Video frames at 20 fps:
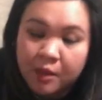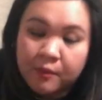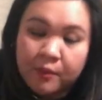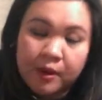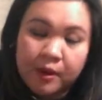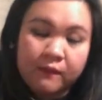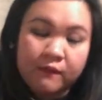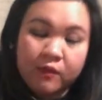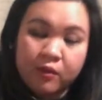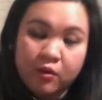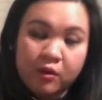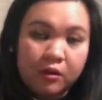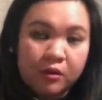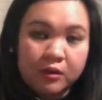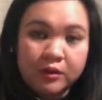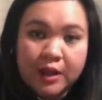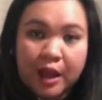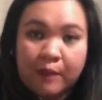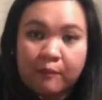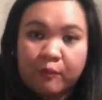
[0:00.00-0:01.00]
But if you're
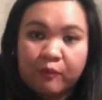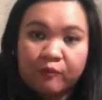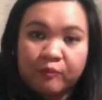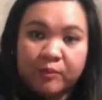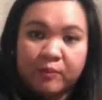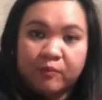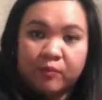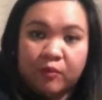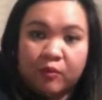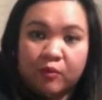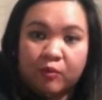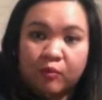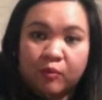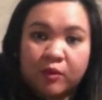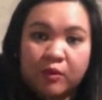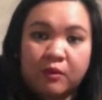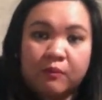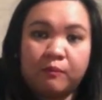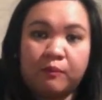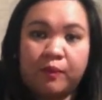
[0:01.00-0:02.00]
the type of people who
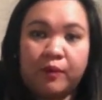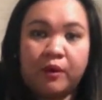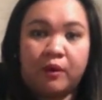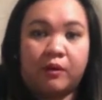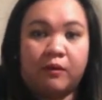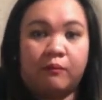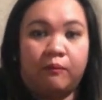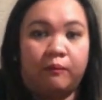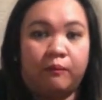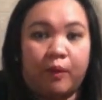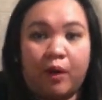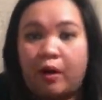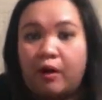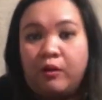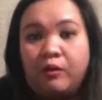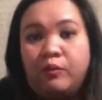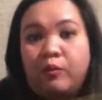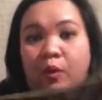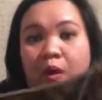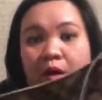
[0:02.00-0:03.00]
wouldn't put
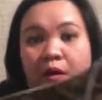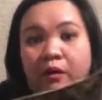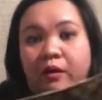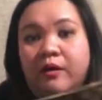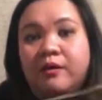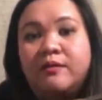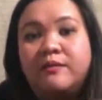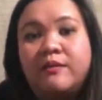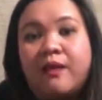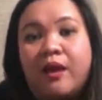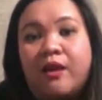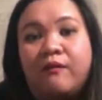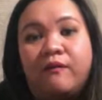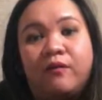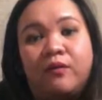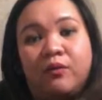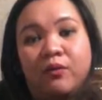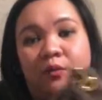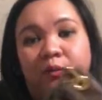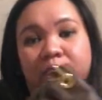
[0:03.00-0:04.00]
bottled water inside of
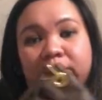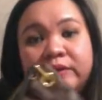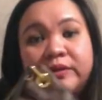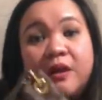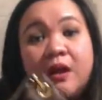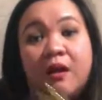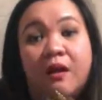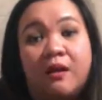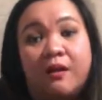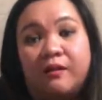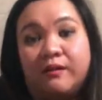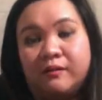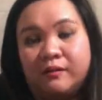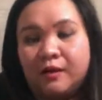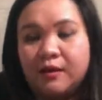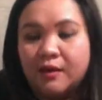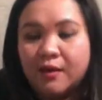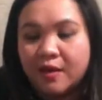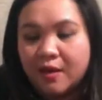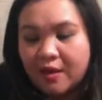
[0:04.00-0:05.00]
your Louis Vuitton,
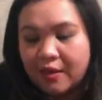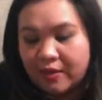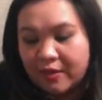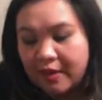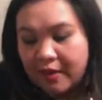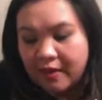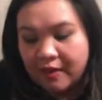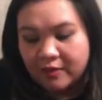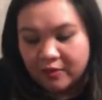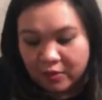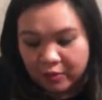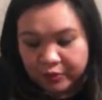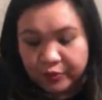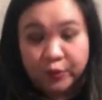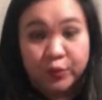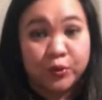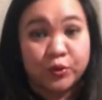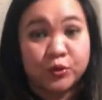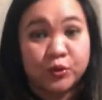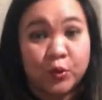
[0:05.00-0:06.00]
then that's
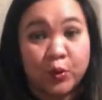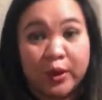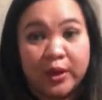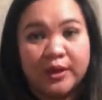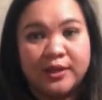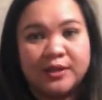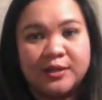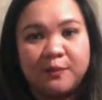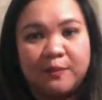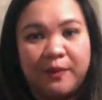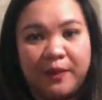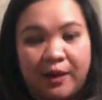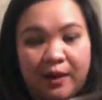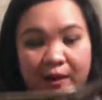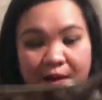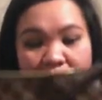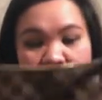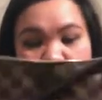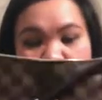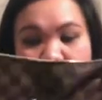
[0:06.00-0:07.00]
also your choice. But
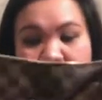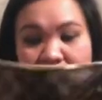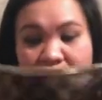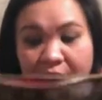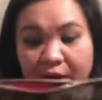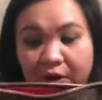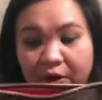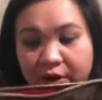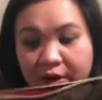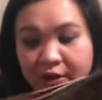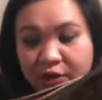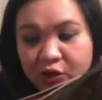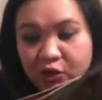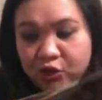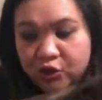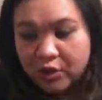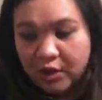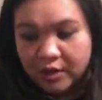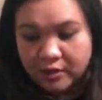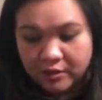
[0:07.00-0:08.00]
there
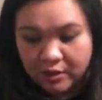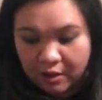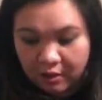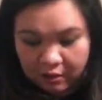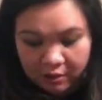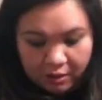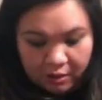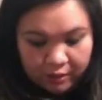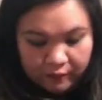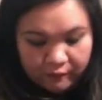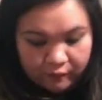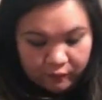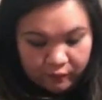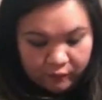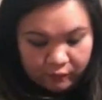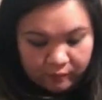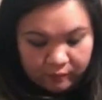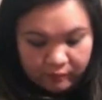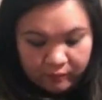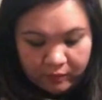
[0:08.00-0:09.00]
is just a lot of
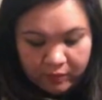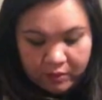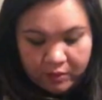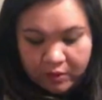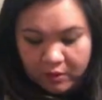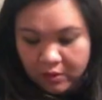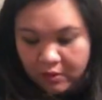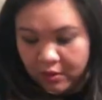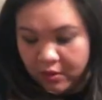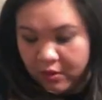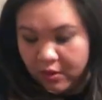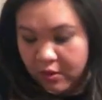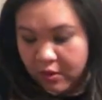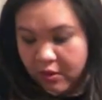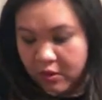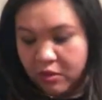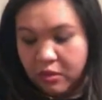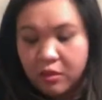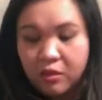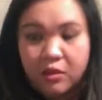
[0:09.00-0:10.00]
room
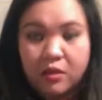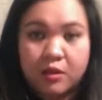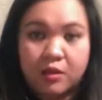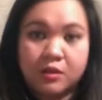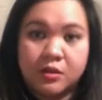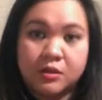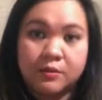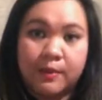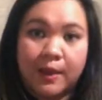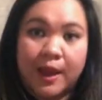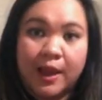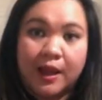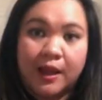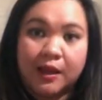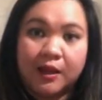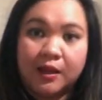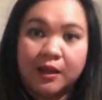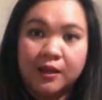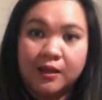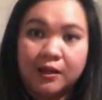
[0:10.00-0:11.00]
in this
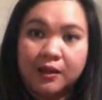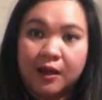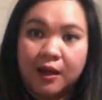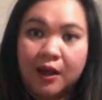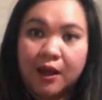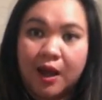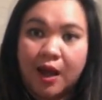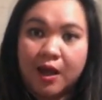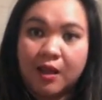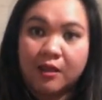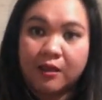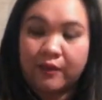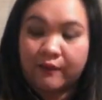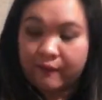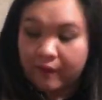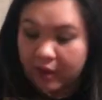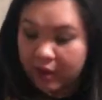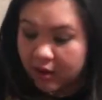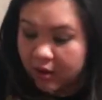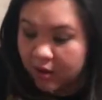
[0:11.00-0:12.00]
bag. I love it.